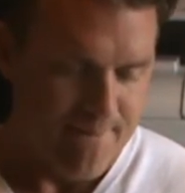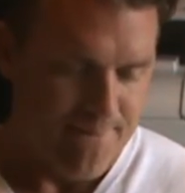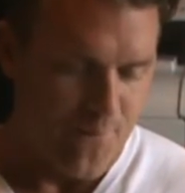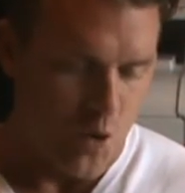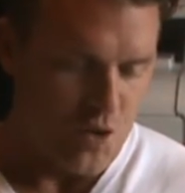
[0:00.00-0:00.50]

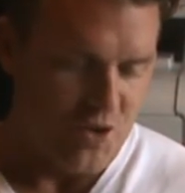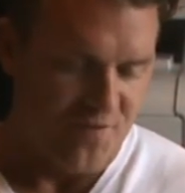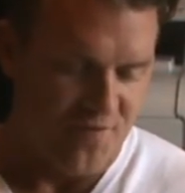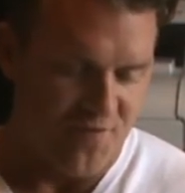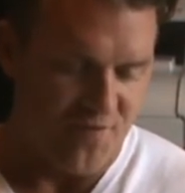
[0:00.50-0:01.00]

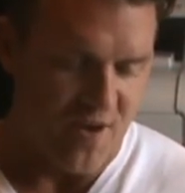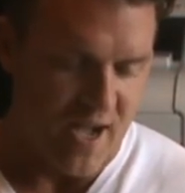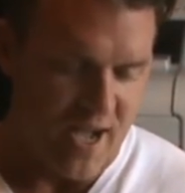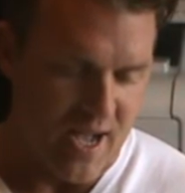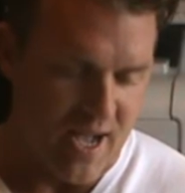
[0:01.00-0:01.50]
verse
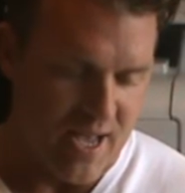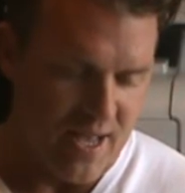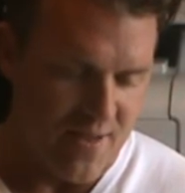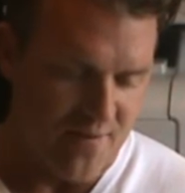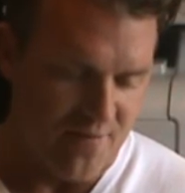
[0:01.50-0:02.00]

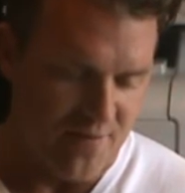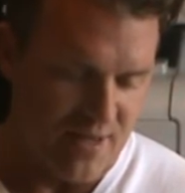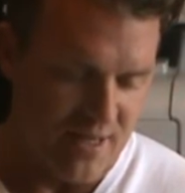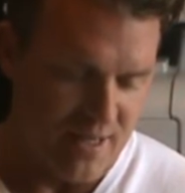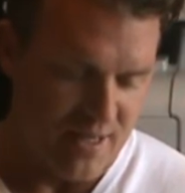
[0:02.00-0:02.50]

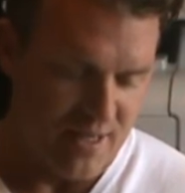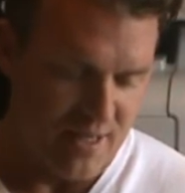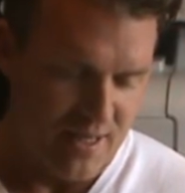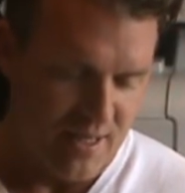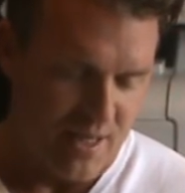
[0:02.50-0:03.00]
5
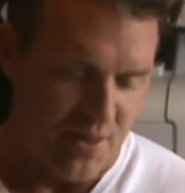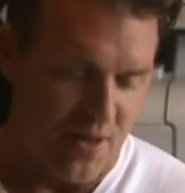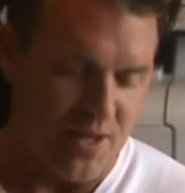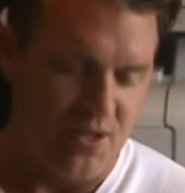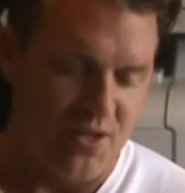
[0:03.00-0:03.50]

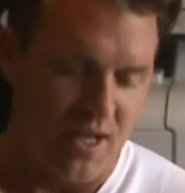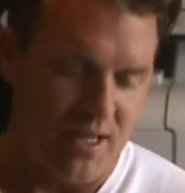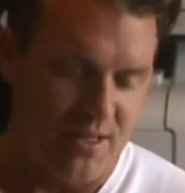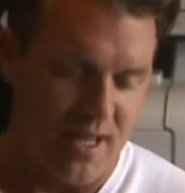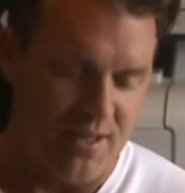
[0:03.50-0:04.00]
Thus
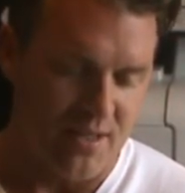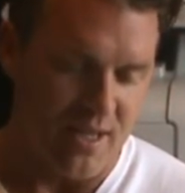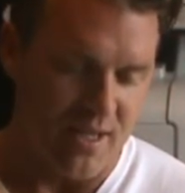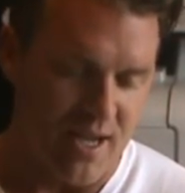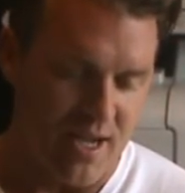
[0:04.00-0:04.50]
says
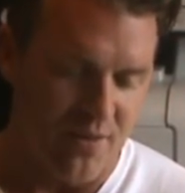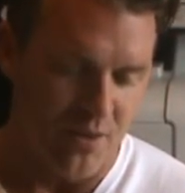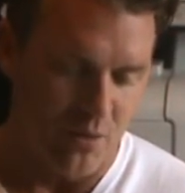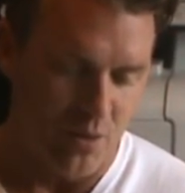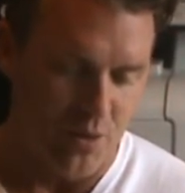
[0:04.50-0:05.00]
God
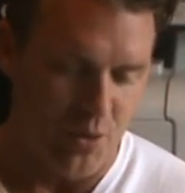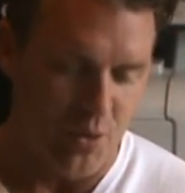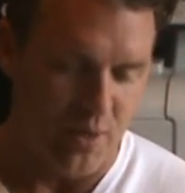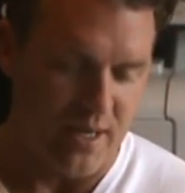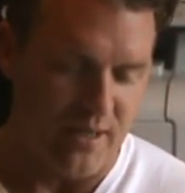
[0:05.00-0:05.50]
the Lord who
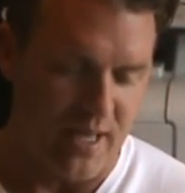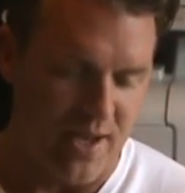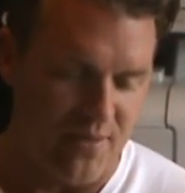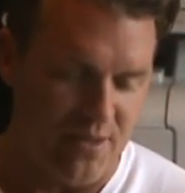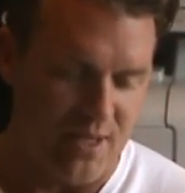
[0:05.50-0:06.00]
created the
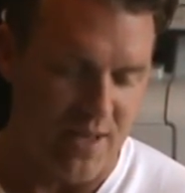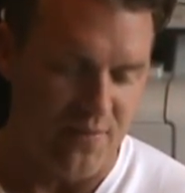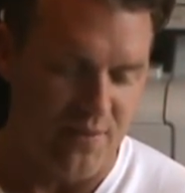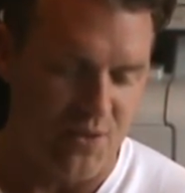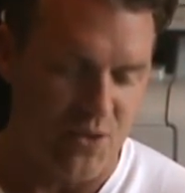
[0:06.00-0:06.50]
heavens
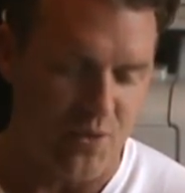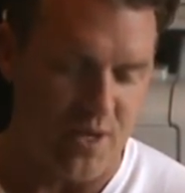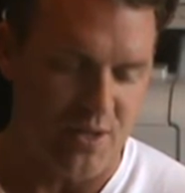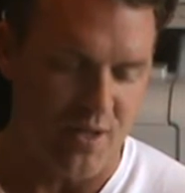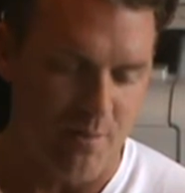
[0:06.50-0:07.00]
and
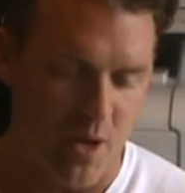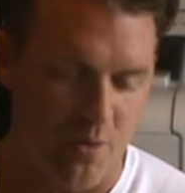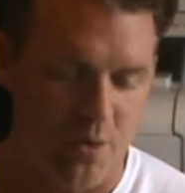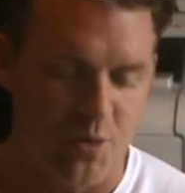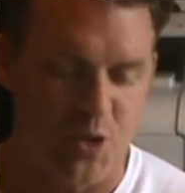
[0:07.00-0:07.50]
stretched them
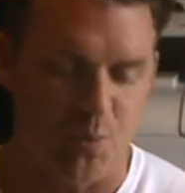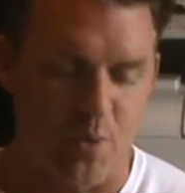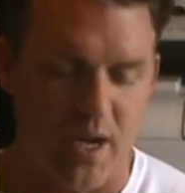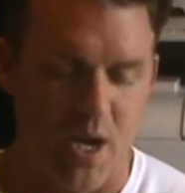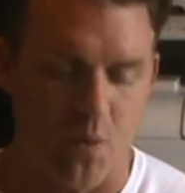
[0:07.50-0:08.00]
out, who
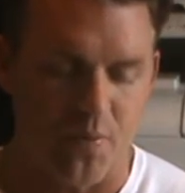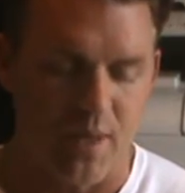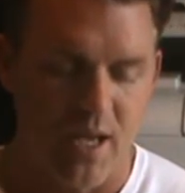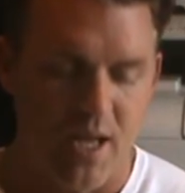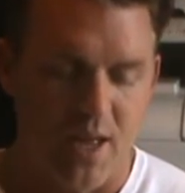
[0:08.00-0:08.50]
spread out
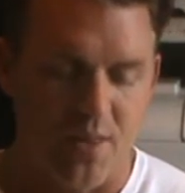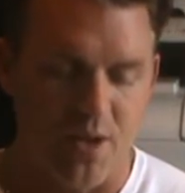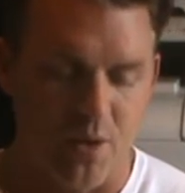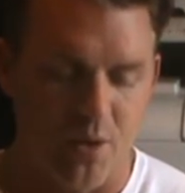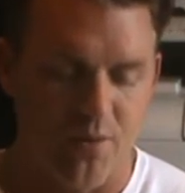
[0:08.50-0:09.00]

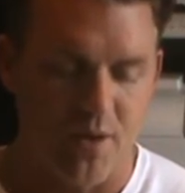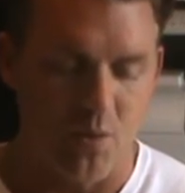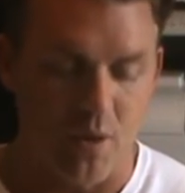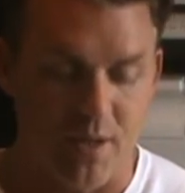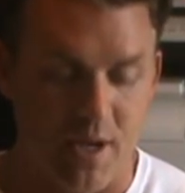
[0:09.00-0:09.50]
the earth and
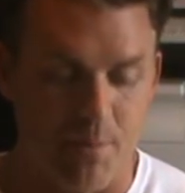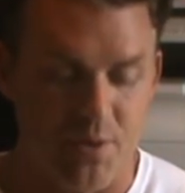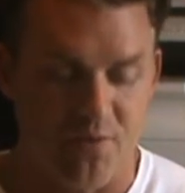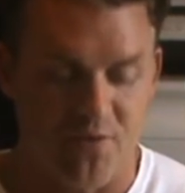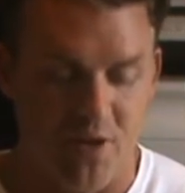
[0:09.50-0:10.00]
what
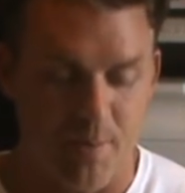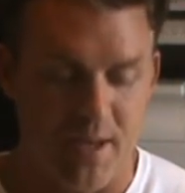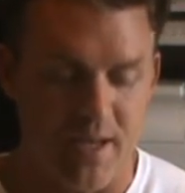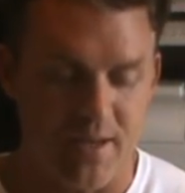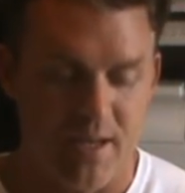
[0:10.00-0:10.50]
comes from
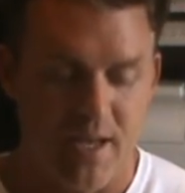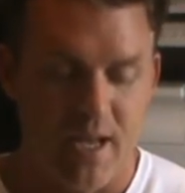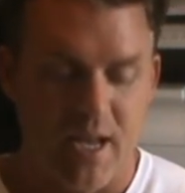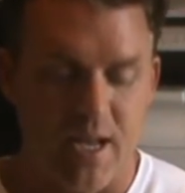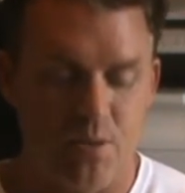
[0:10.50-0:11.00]
it,
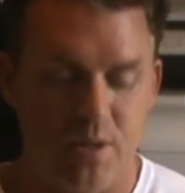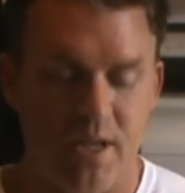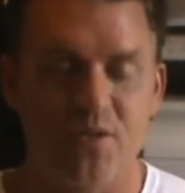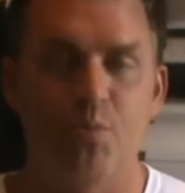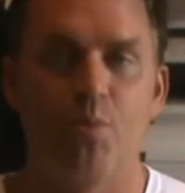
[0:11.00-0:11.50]
and who
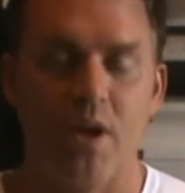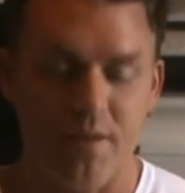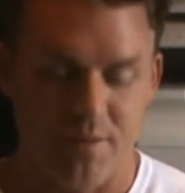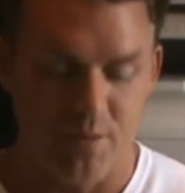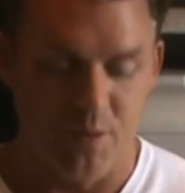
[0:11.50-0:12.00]
gives
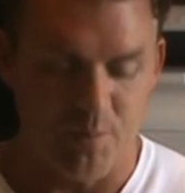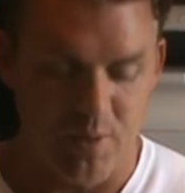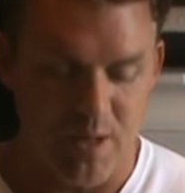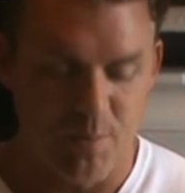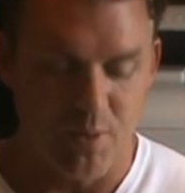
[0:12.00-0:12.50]
breath to the
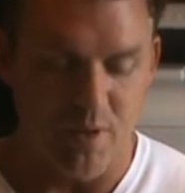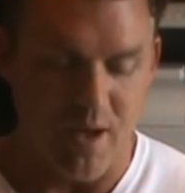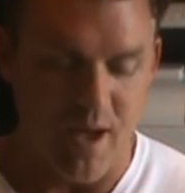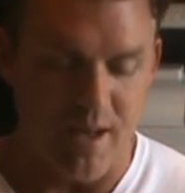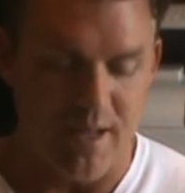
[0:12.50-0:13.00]
people
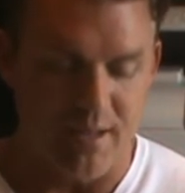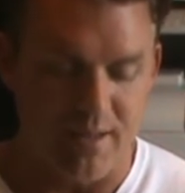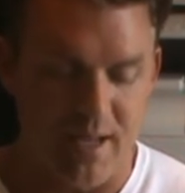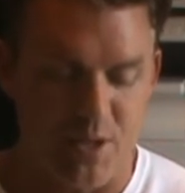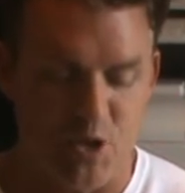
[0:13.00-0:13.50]
on it
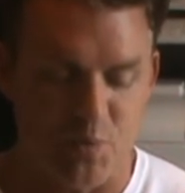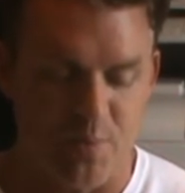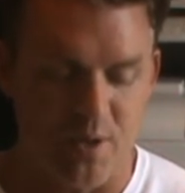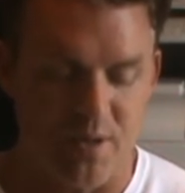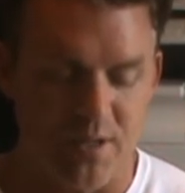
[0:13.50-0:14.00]
and
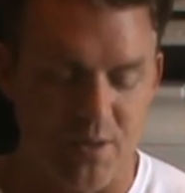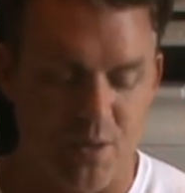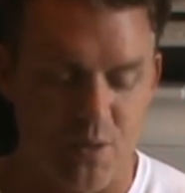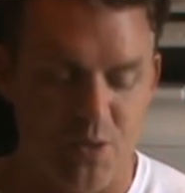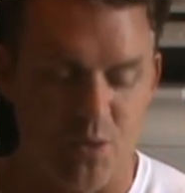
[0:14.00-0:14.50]
spirit to
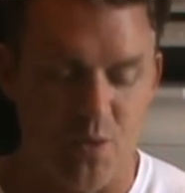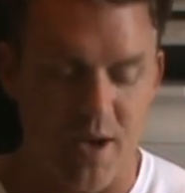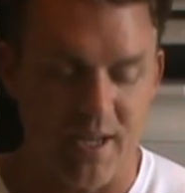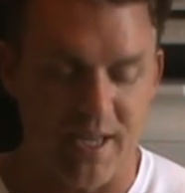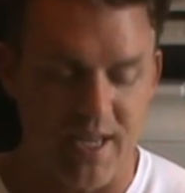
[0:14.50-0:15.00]
those who
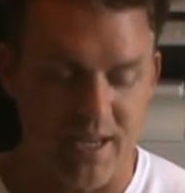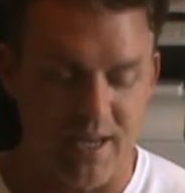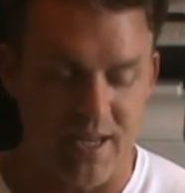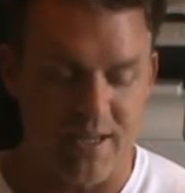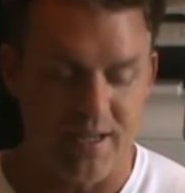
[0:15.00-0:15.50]
walk in
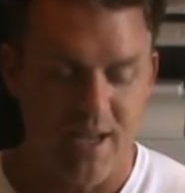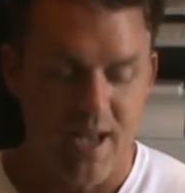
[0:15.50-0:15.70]
it.